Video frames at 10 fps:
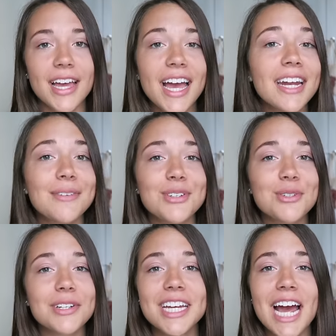And I'm
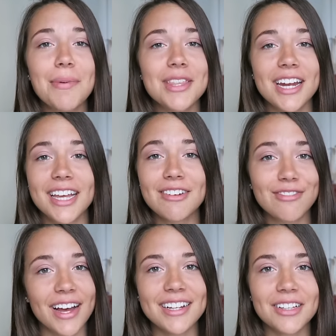just really happy that I can
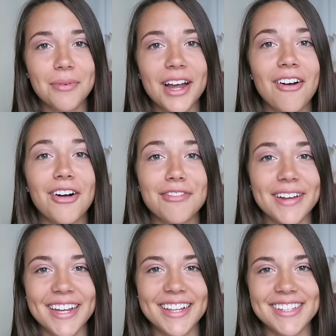finally wear all of
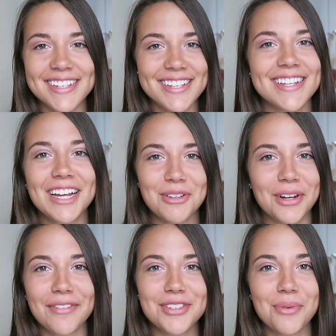my necklaces and I
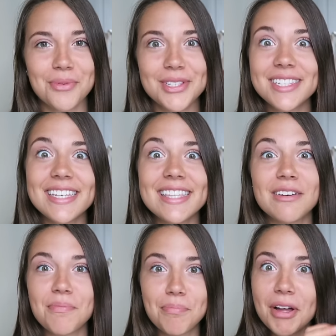don't have to see
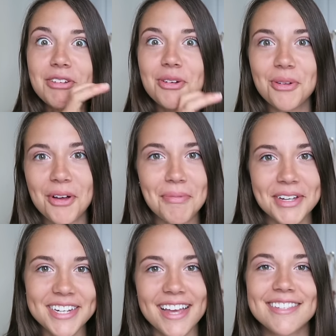the bundle on
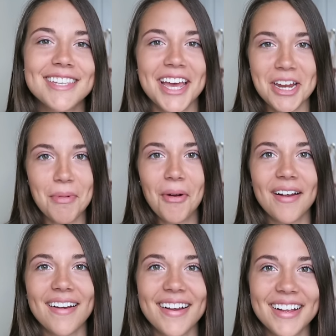my desk
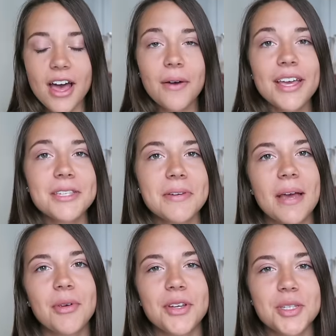anymore. Okay, so now
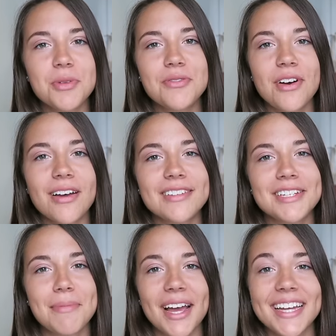I'm going to move on
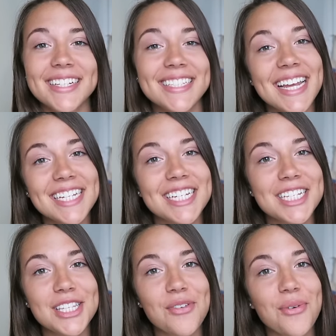to my
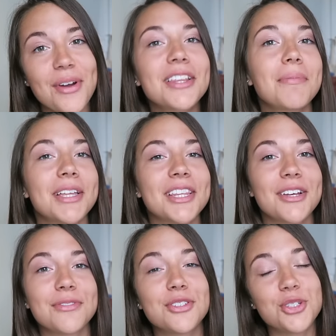intentions for the month
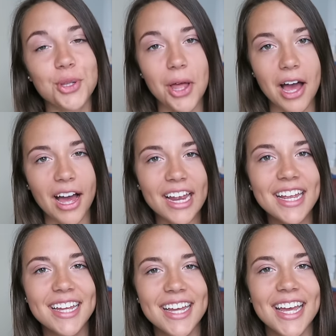of
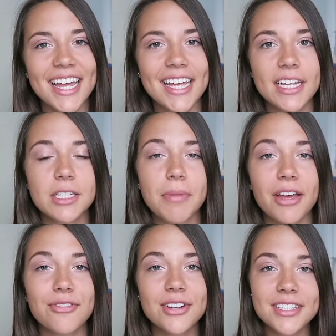July. And
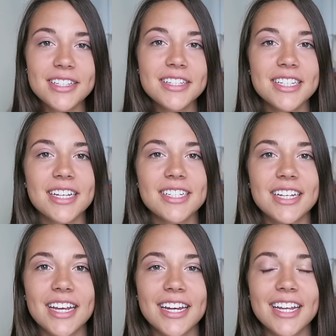my first
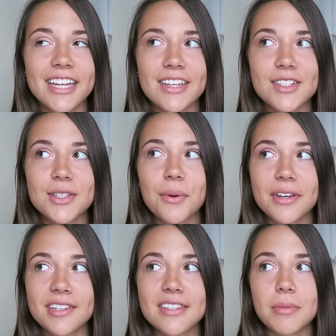intention is
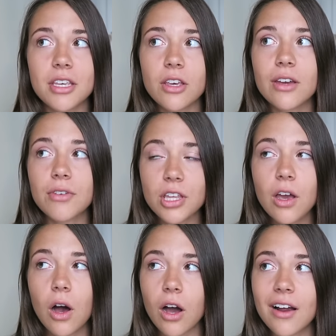going to be really
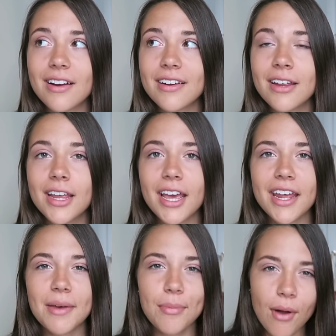hard
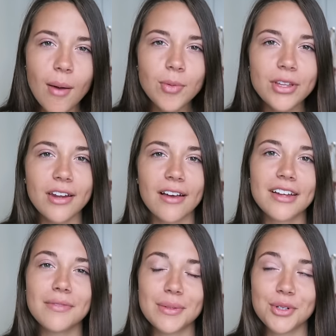and I'm probably not
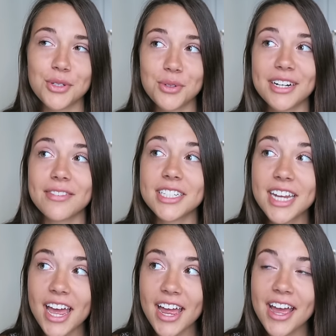going to be able to do it every
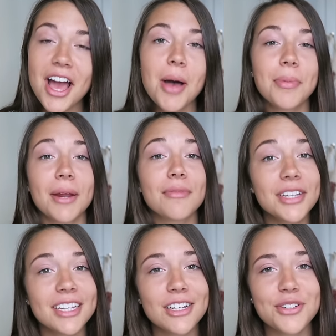day, but I'm
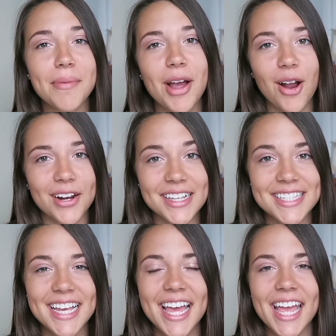really going to try my
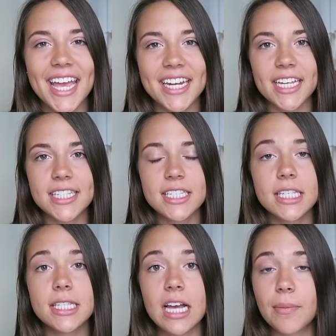hardest, and it's
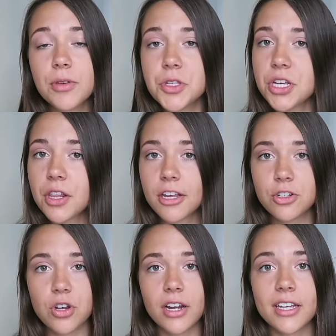to stop using
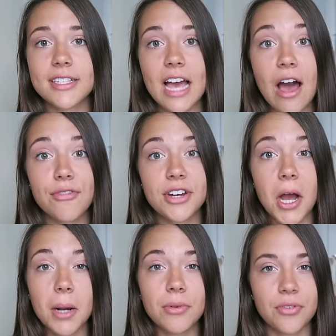electronics half an
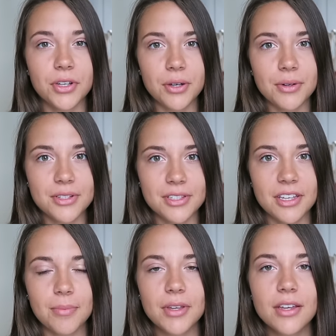hour before you go to
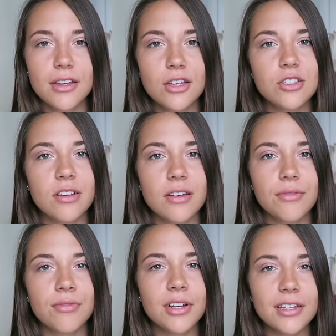sleep. So
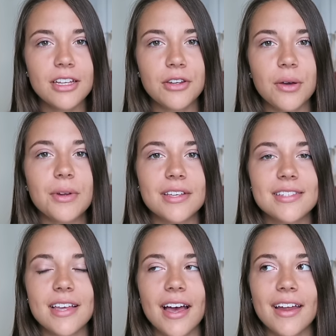I've really
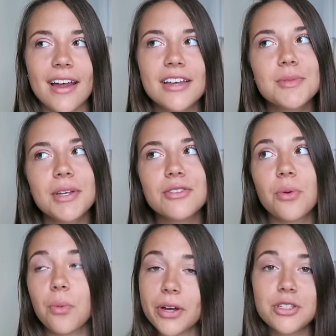noticed that I spend
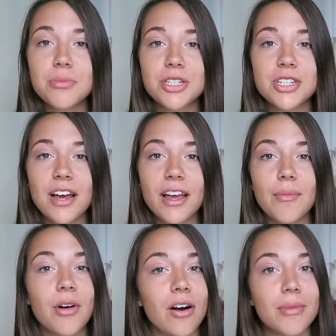way too much
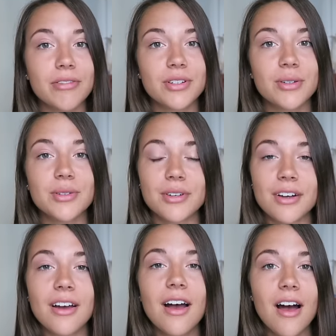time on my phone
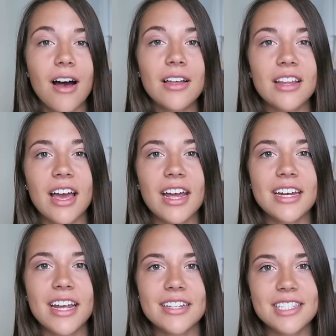or
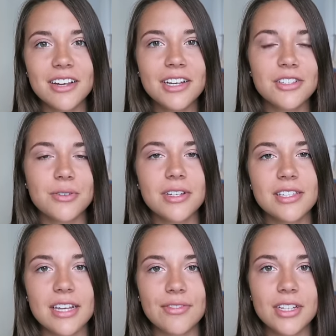online, and staring at
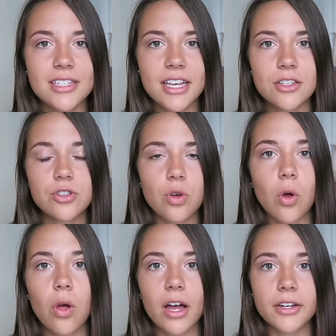screens definitely takes a
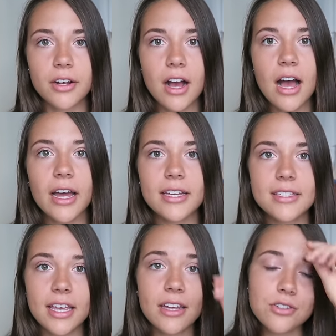toll on your
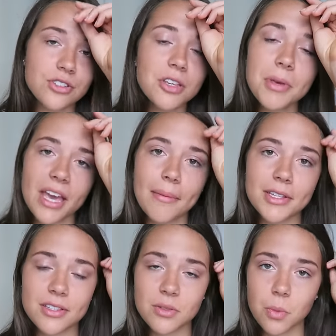eyes and your sleeping
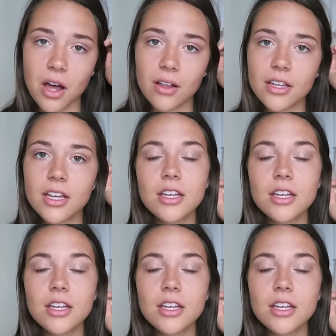habits as well.